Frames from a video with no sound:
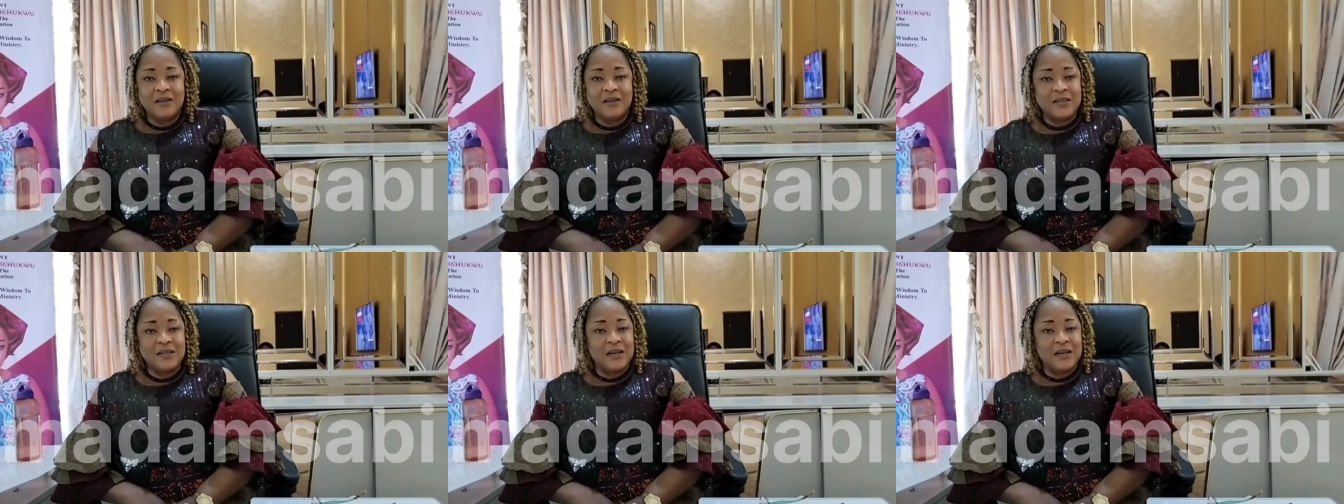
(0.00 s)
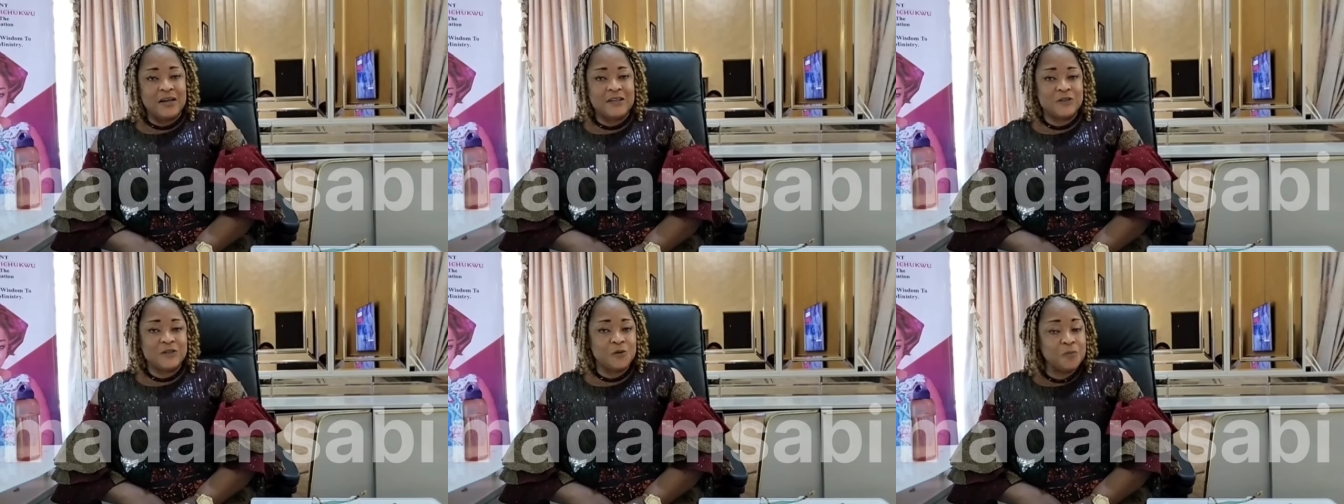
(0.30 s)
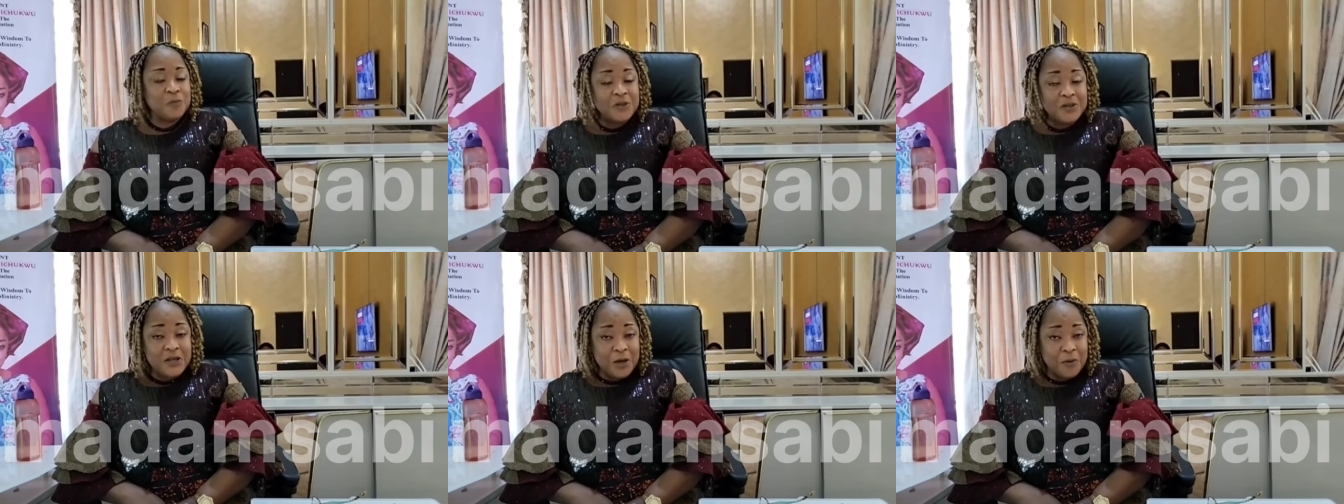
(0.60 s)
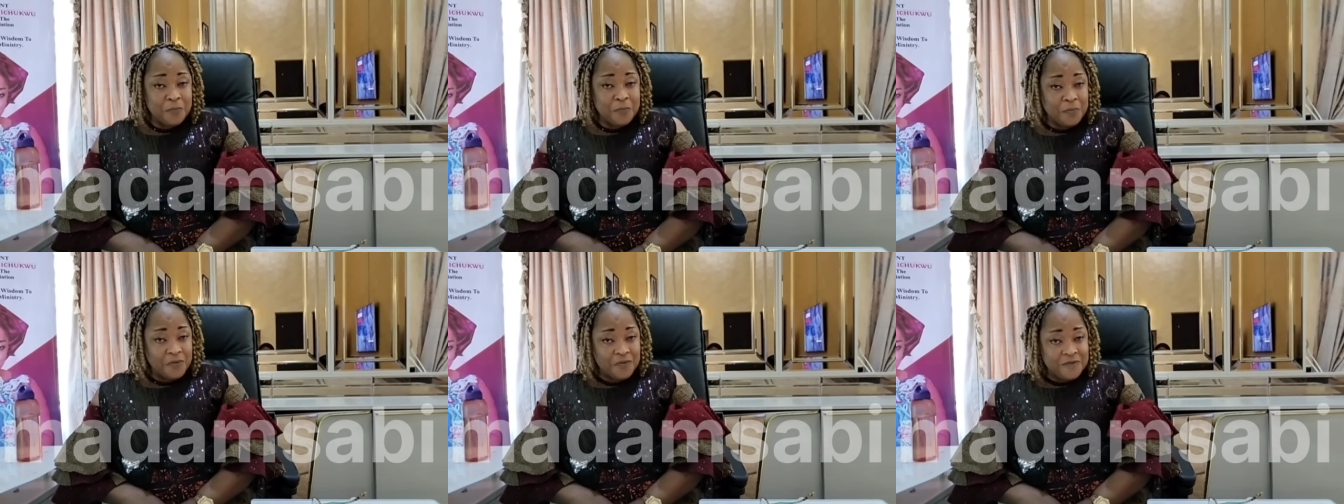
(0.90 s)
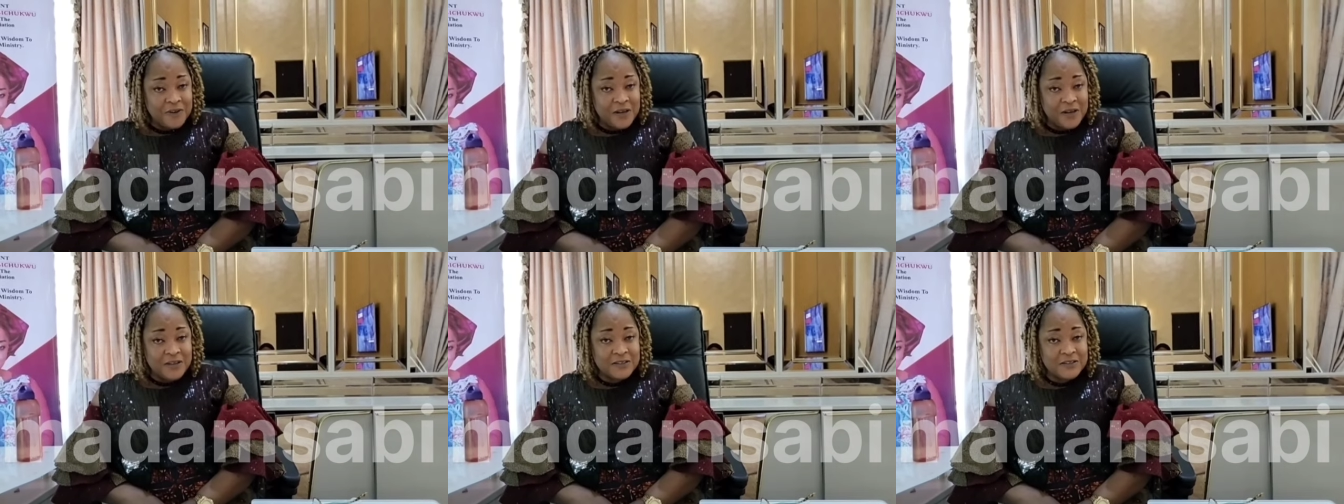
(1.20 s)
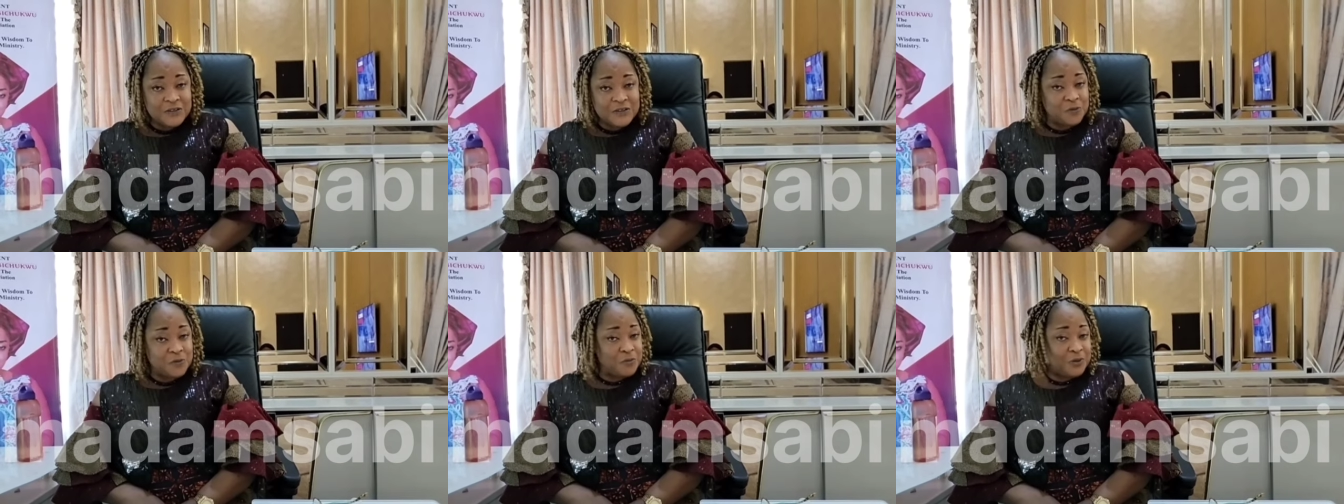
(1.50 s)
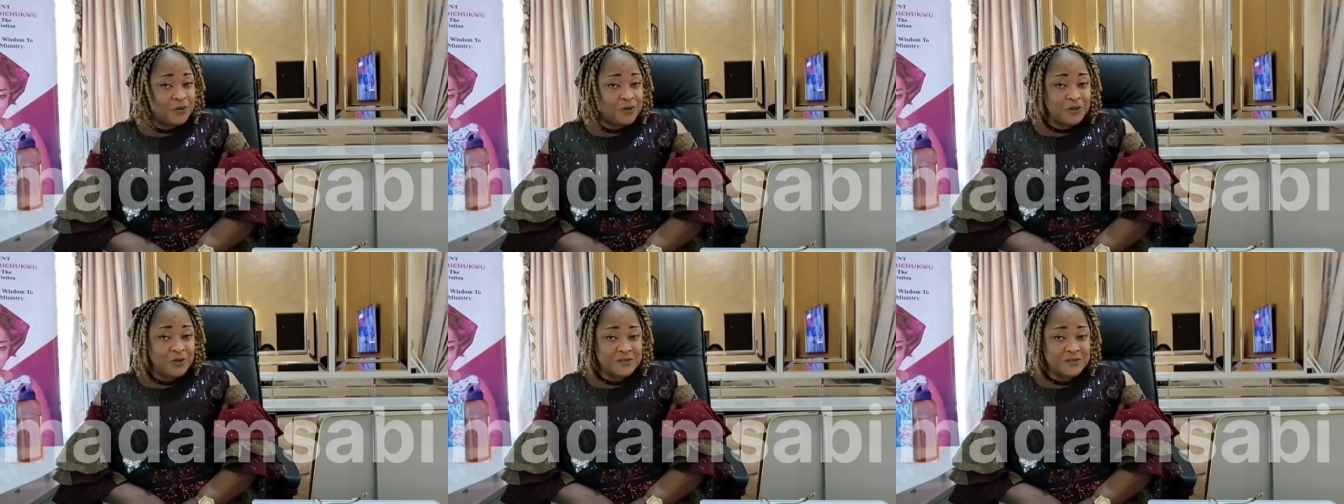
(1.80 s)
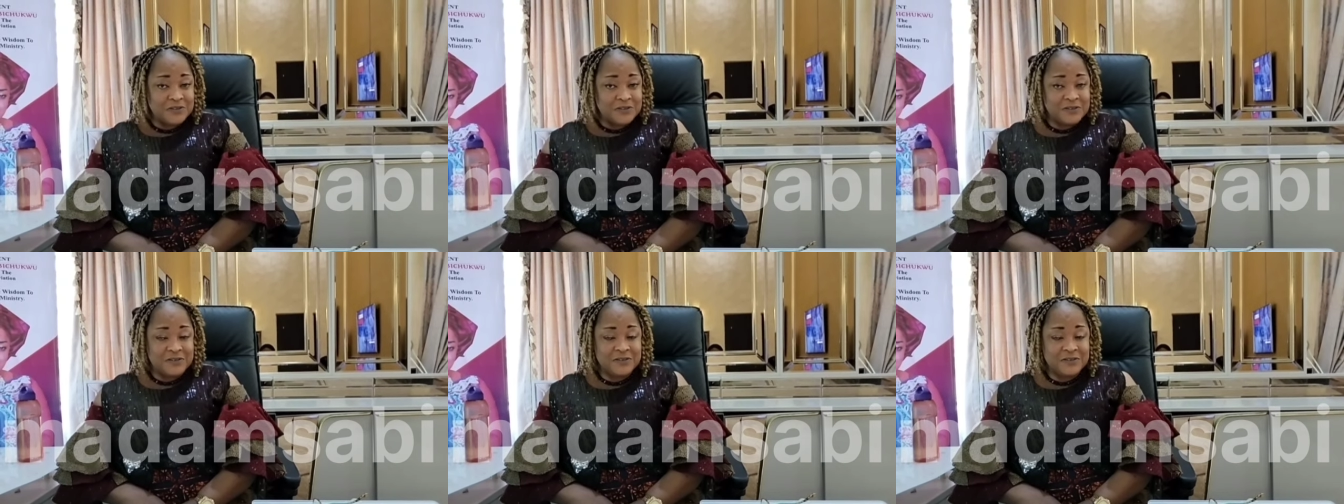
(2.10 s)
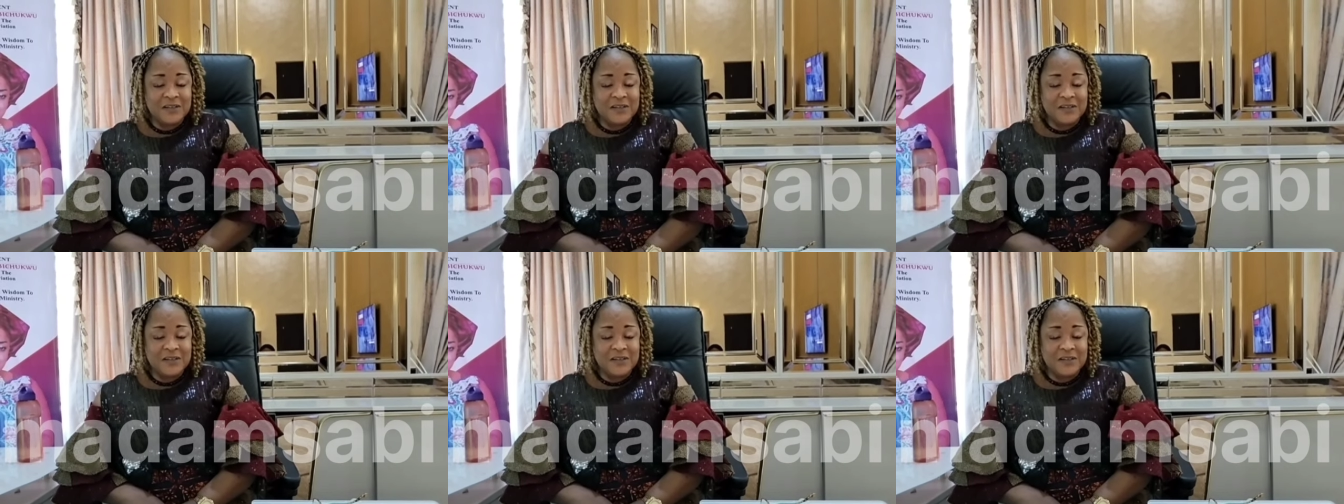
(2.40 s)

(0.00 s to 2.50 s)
There are so many approvals to be gotten.